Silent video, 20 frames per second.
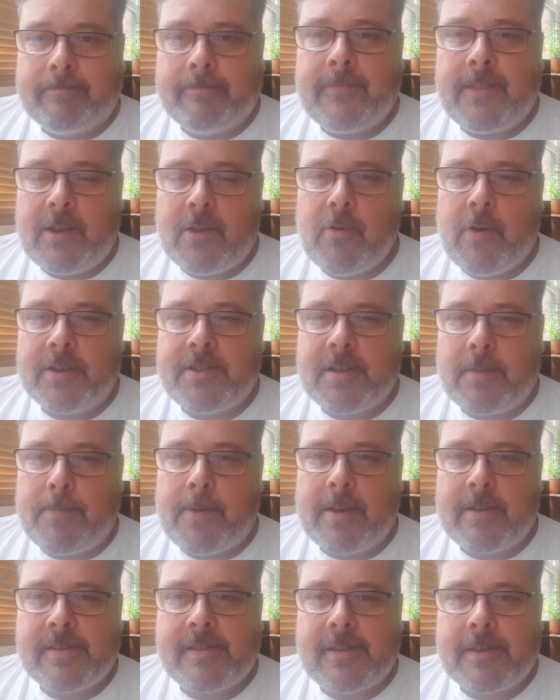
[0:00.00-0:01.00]
You utter
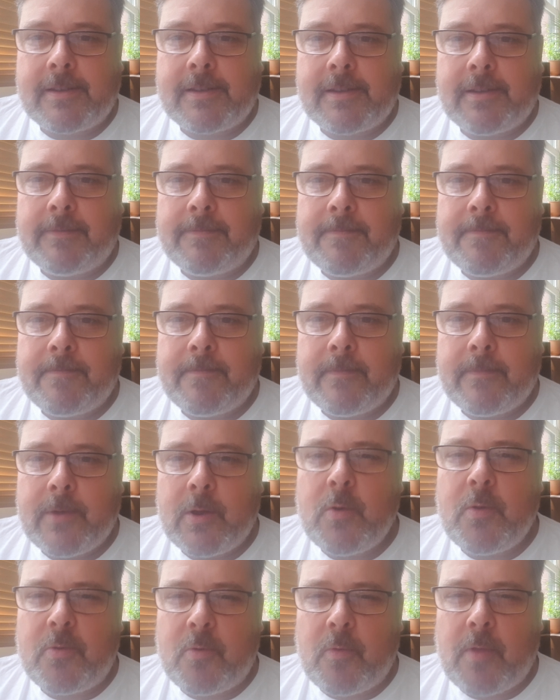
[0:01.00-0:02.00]
bastards.
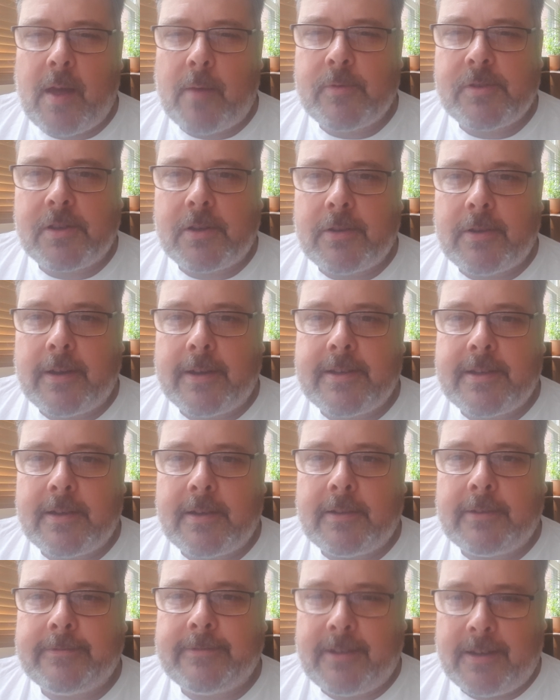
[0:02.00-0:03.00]
Who thought that was a good
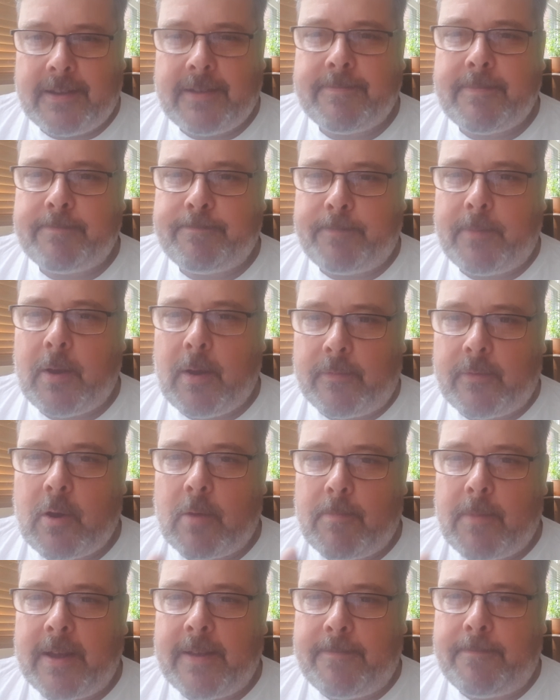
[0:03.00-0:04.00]
idea? I've
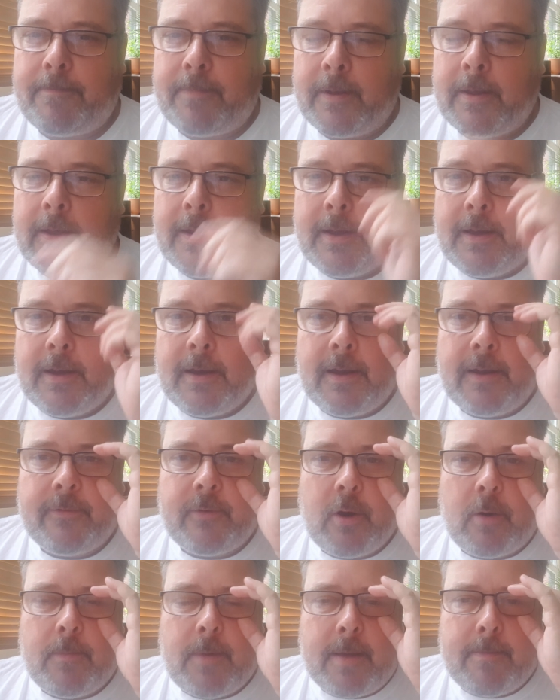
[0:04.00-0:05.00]
got my
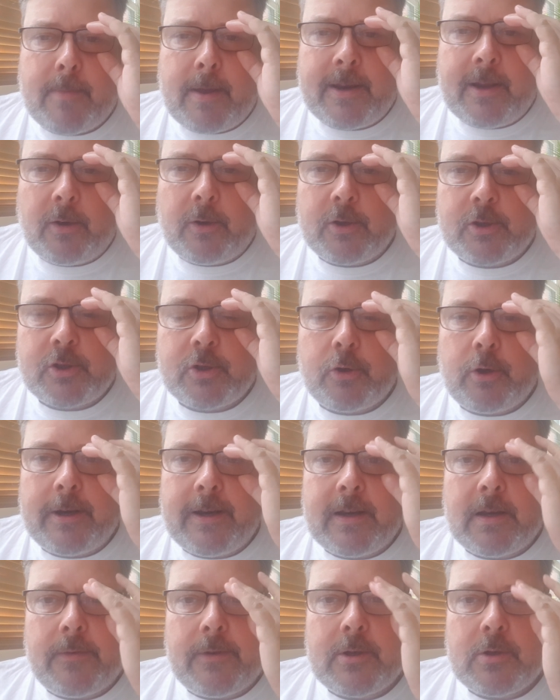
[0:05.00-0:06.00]
money on a certain
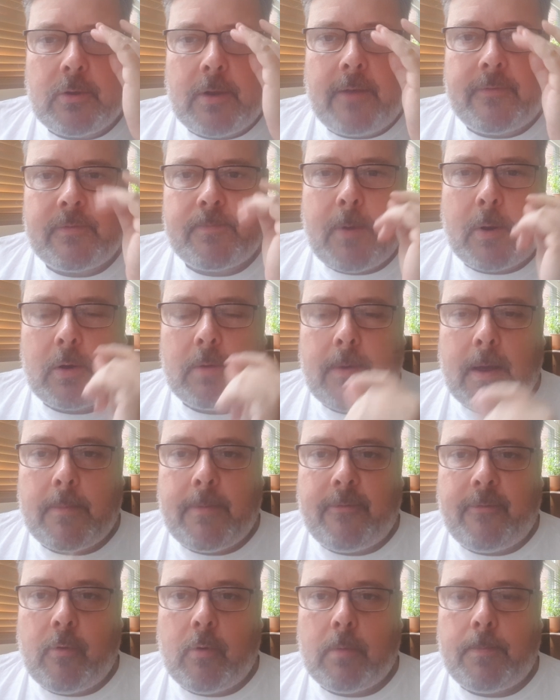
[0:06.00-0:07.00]
individual I've spoken about
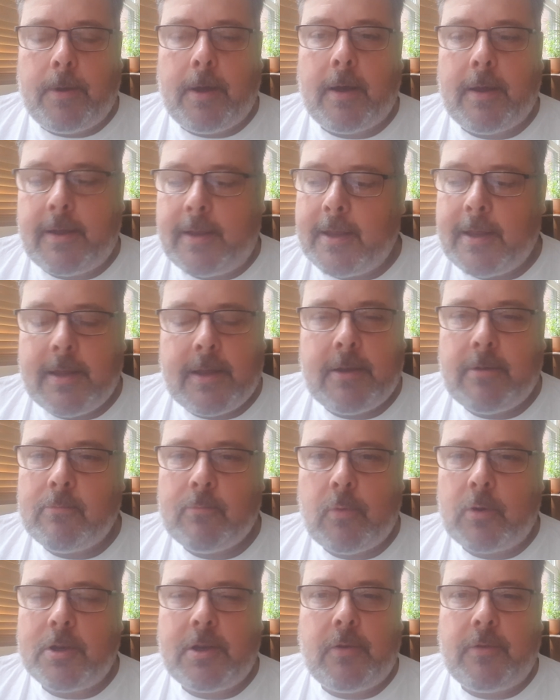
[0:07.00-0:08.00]
before, but
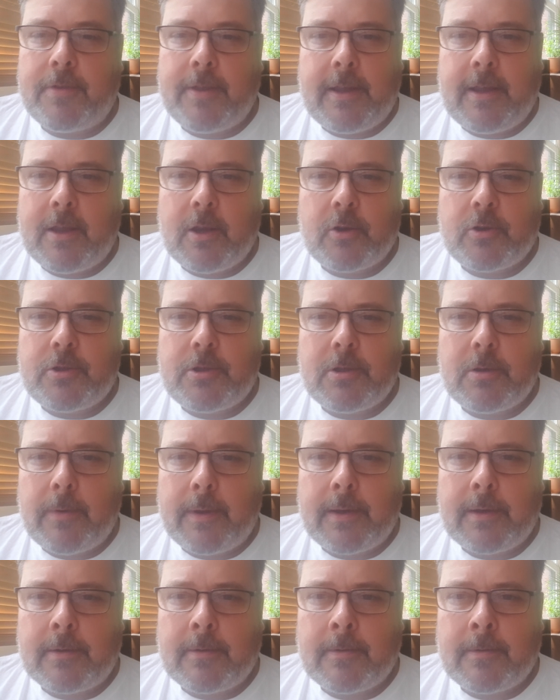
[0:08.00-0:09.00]
what do you think you're doing?